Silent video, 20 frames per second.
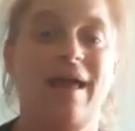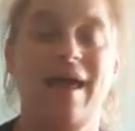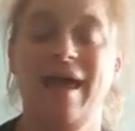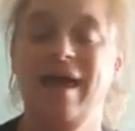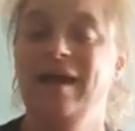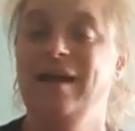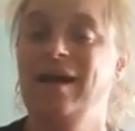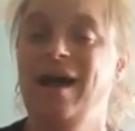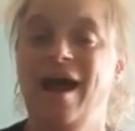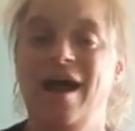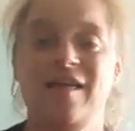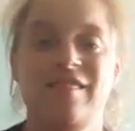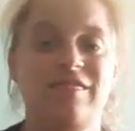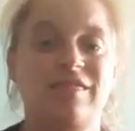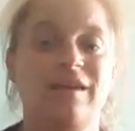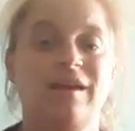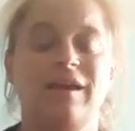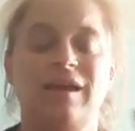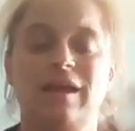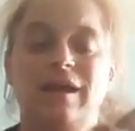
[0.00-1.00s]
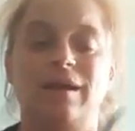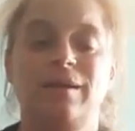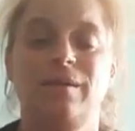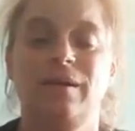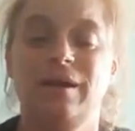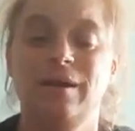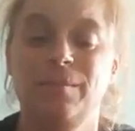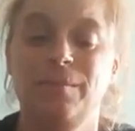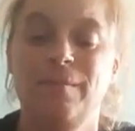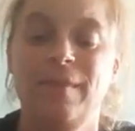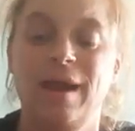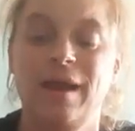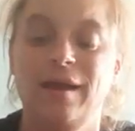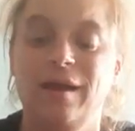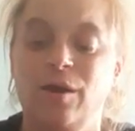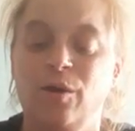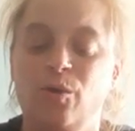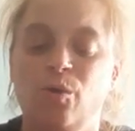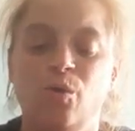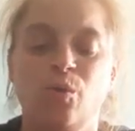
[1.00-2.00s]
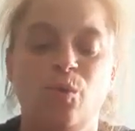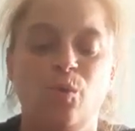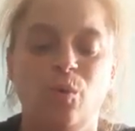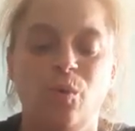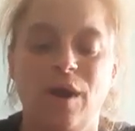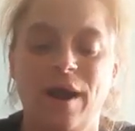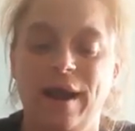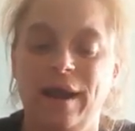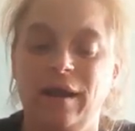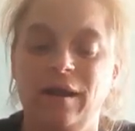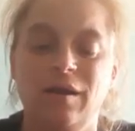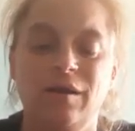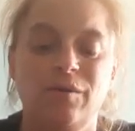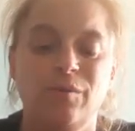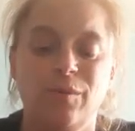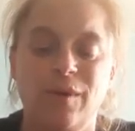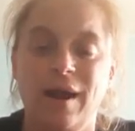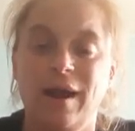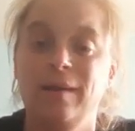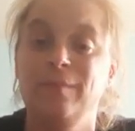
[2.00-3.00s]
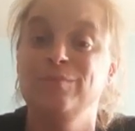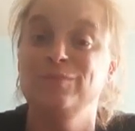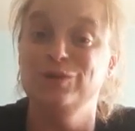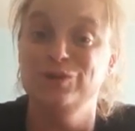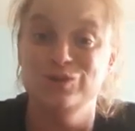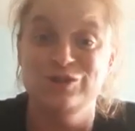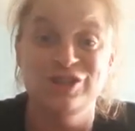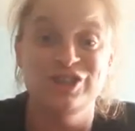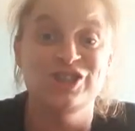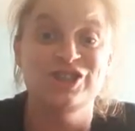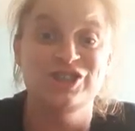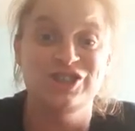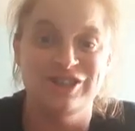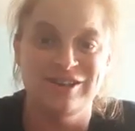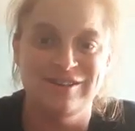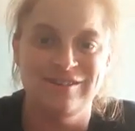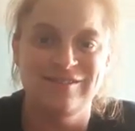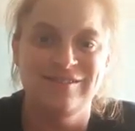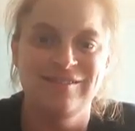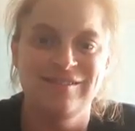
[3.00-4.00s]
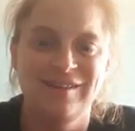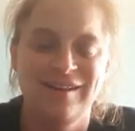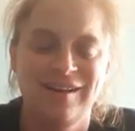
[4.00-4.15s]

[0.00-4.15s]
and I think he can make a great, great musician.